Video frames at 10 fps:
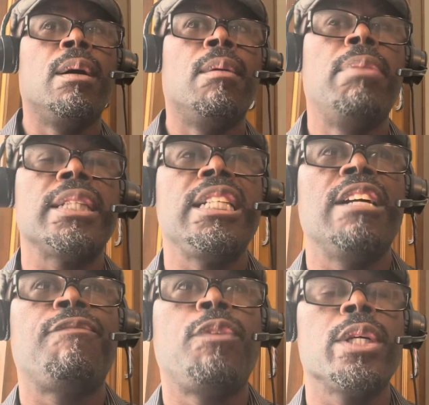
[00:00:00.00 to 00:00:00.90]
But the
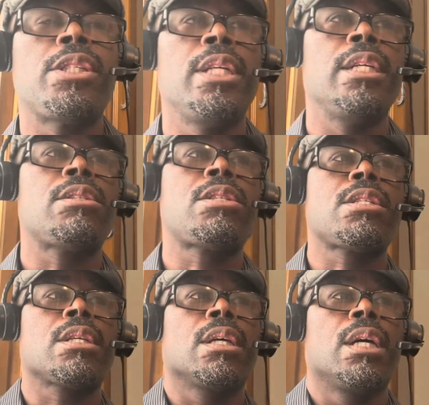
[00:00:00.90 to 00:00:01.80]

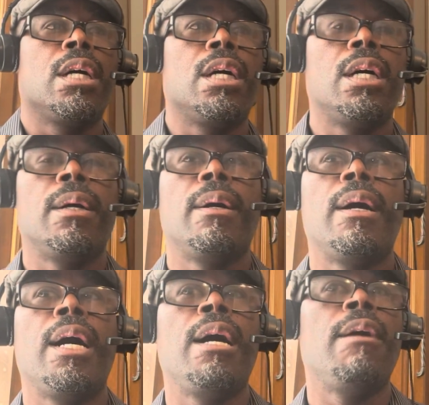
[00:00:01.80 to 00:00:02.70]
unfortunates
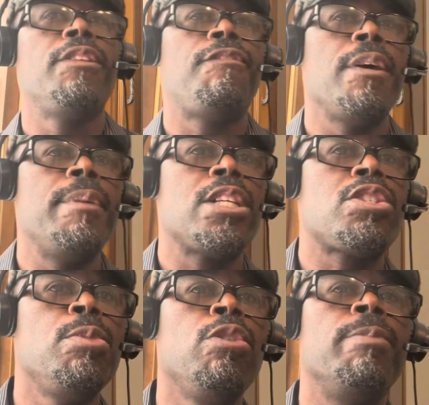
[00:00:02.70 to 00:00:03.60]
of the
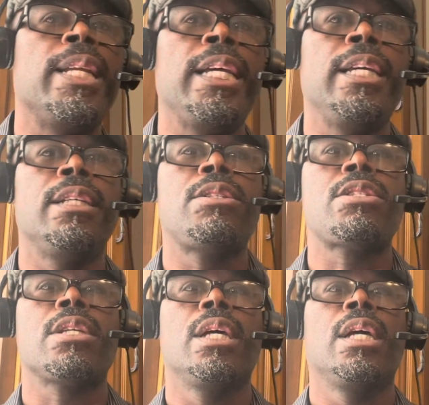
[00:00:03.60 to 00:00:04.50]
feminist movement is